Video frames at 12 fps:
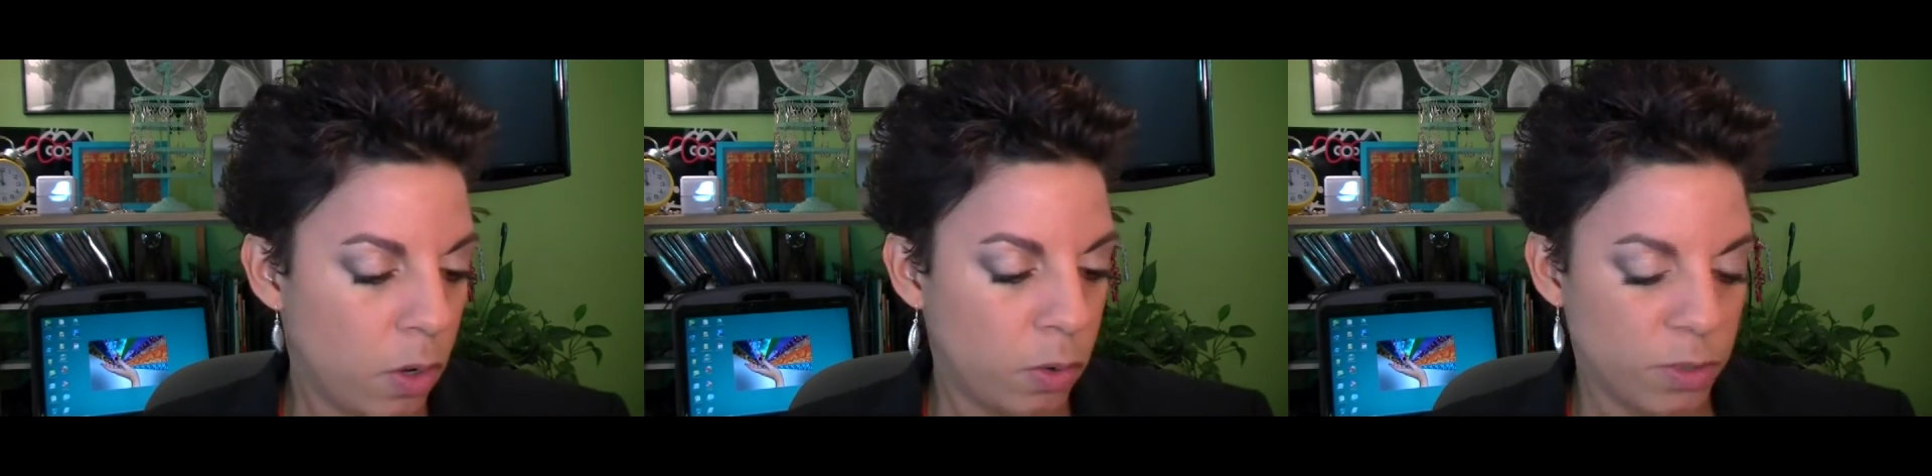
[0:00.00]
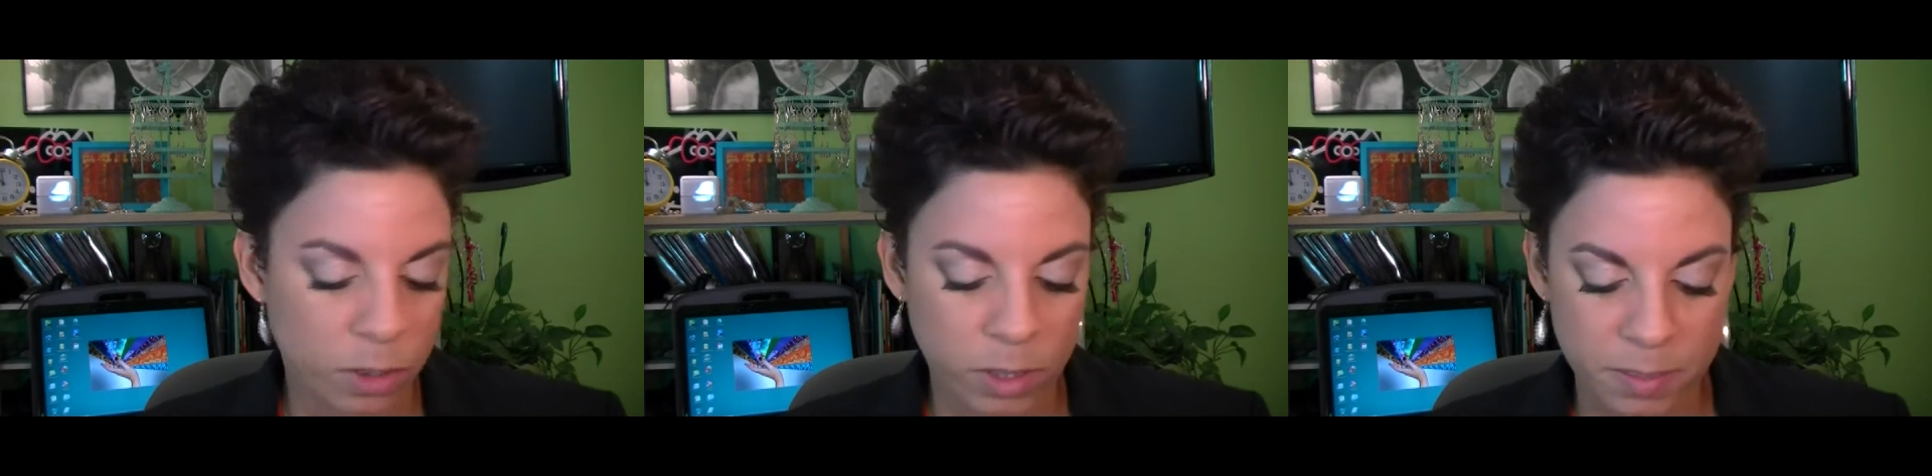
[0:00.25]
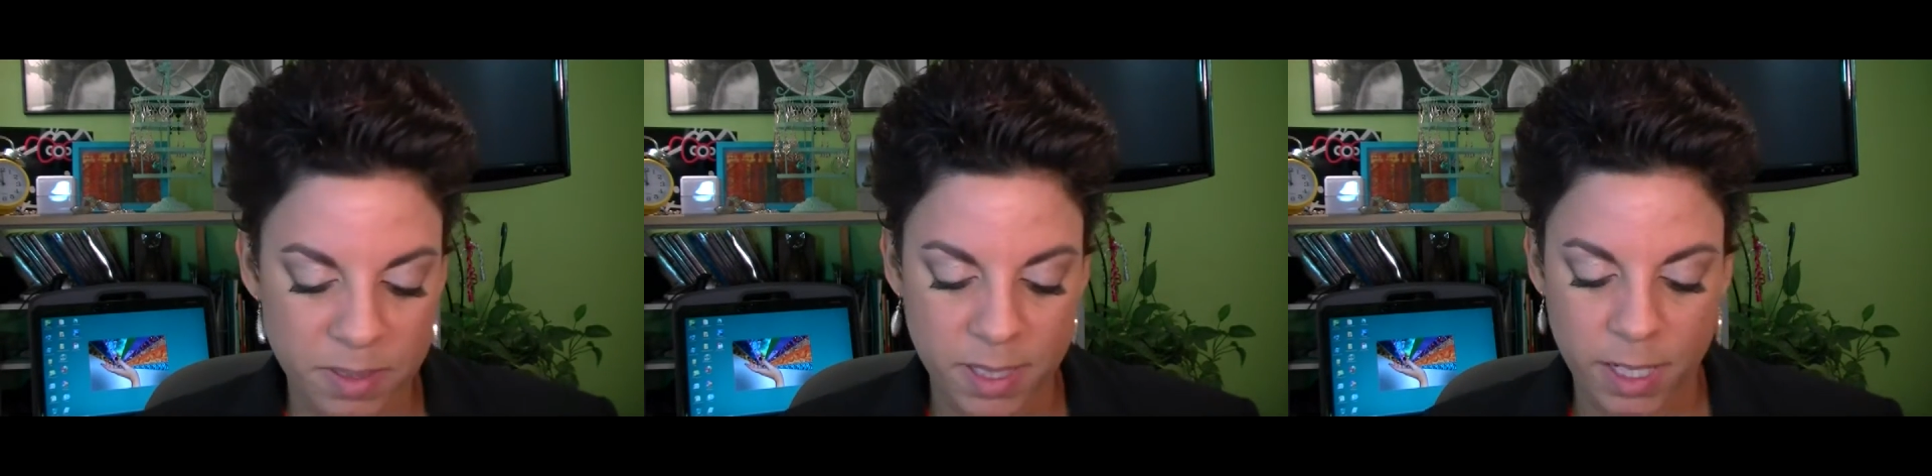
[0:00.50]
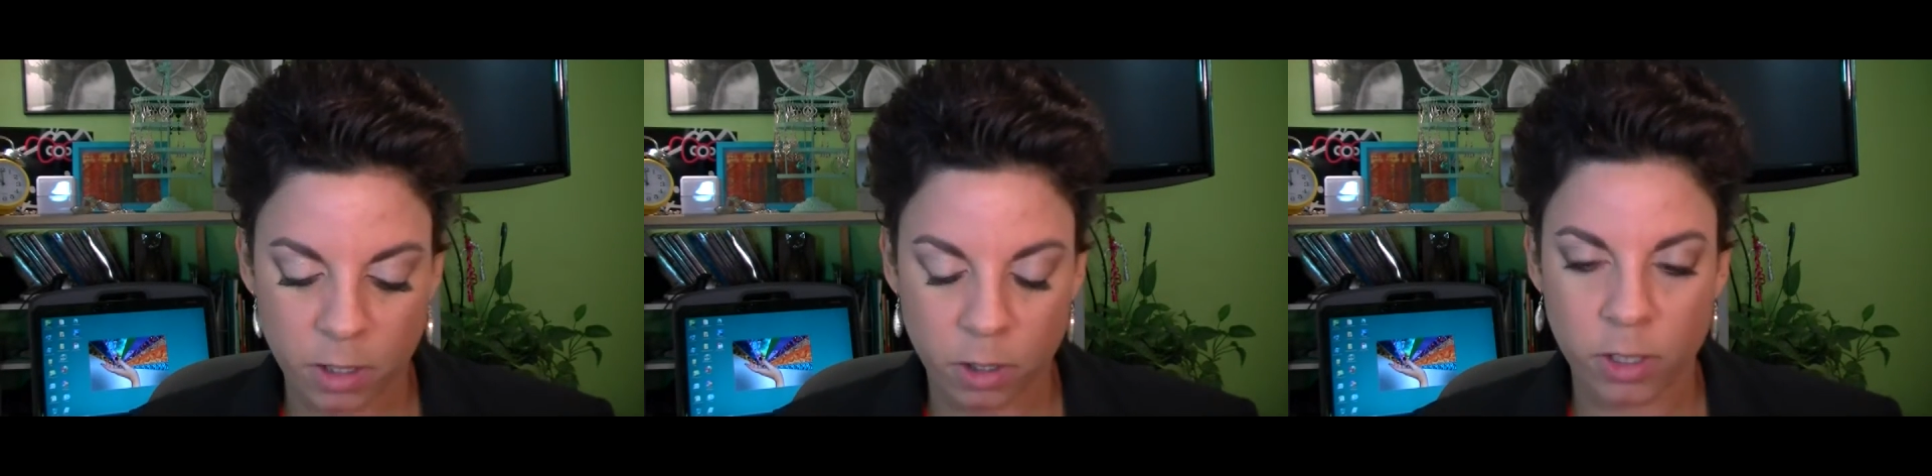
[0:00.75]
holds your
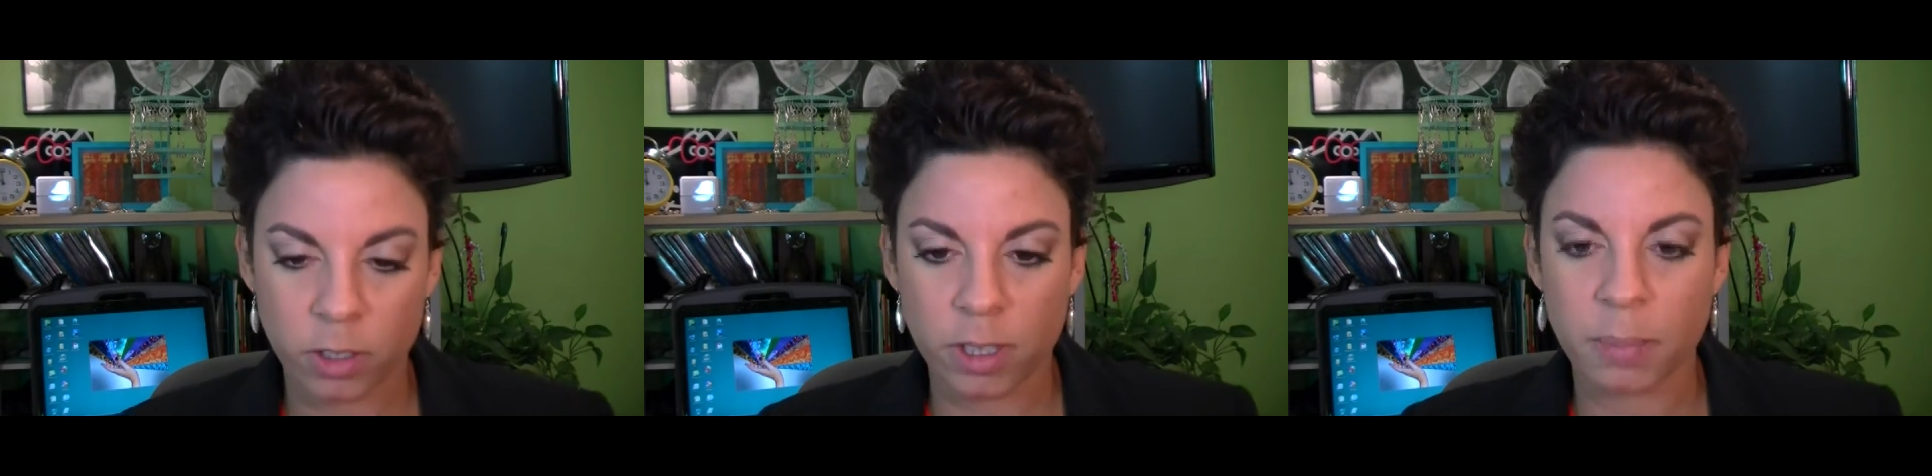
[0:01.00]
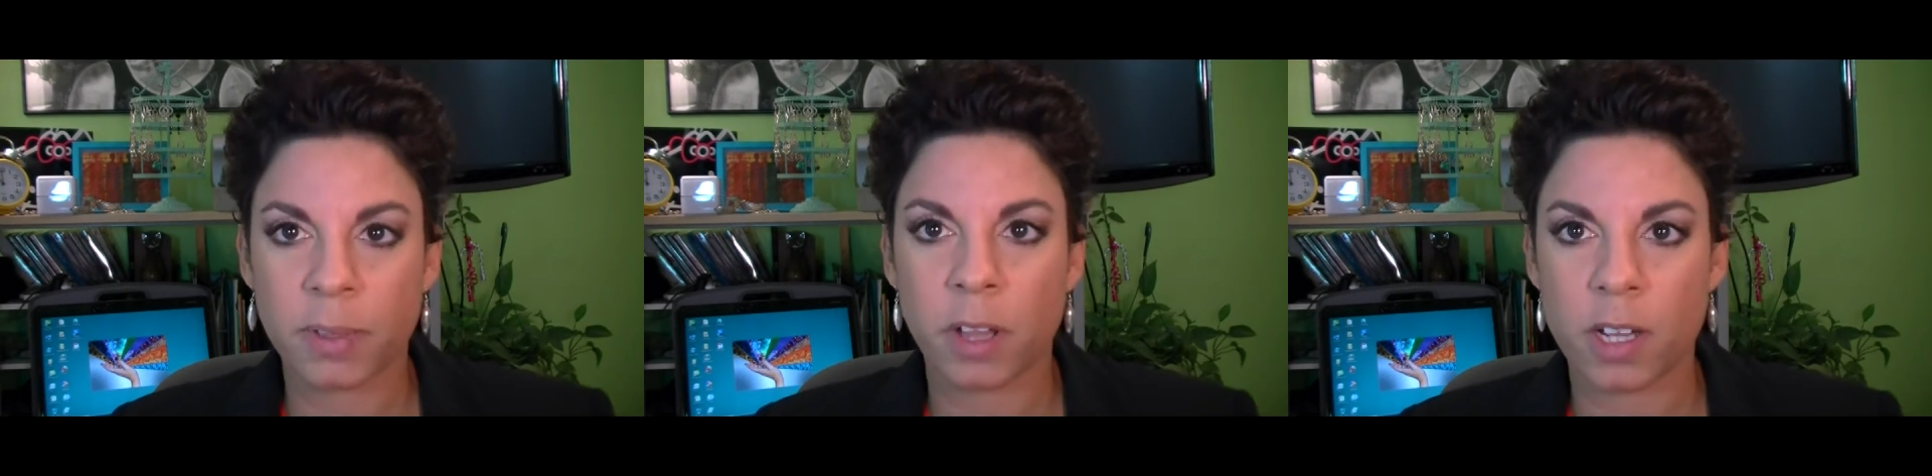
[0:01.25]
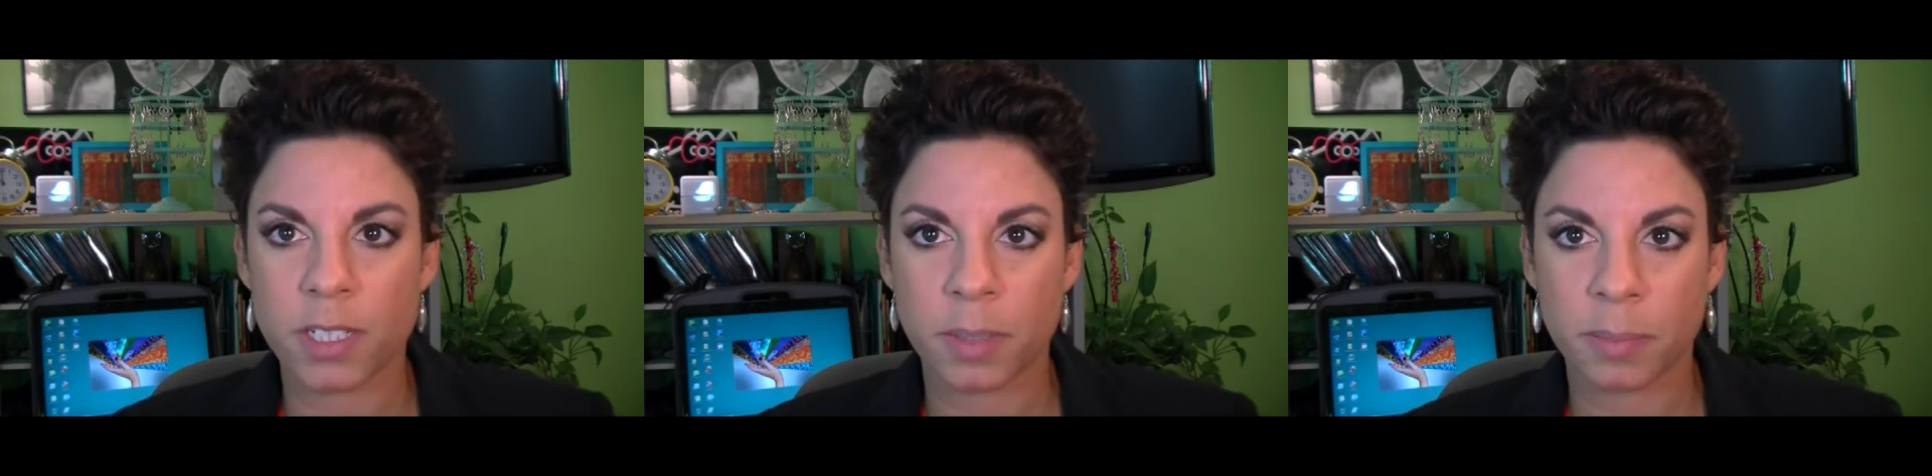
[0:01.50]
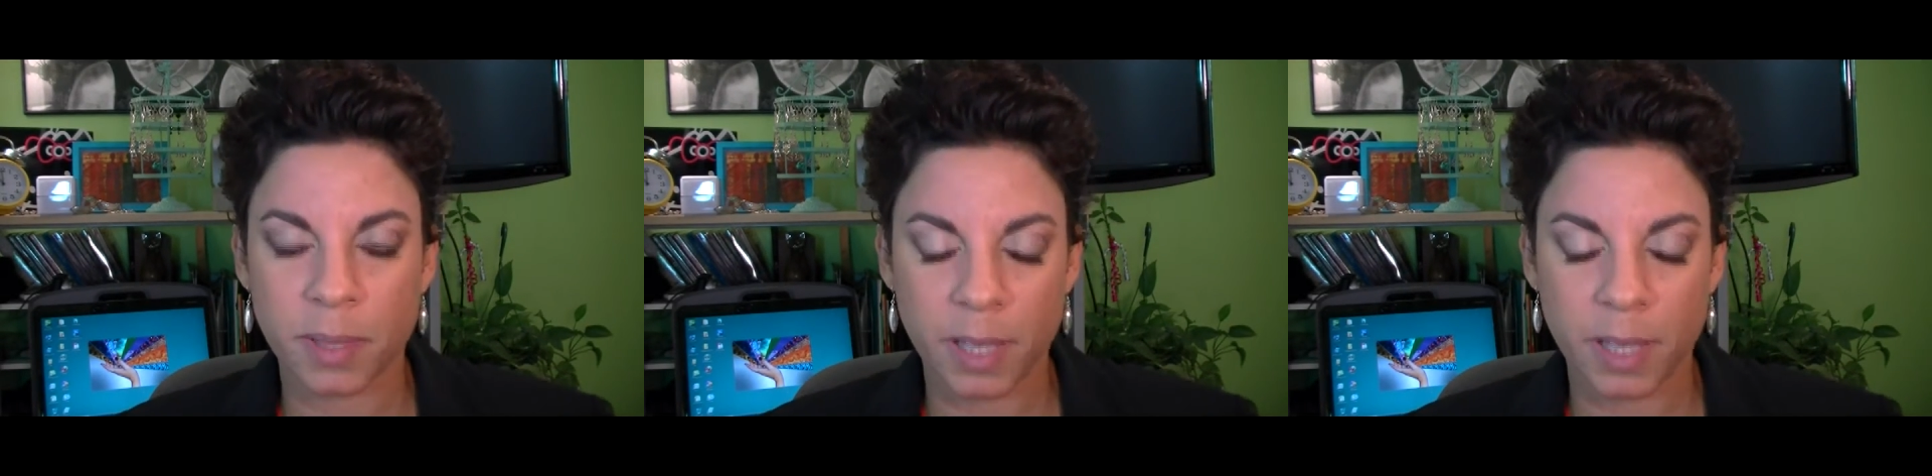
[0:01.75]
lipstick or your lip gloss in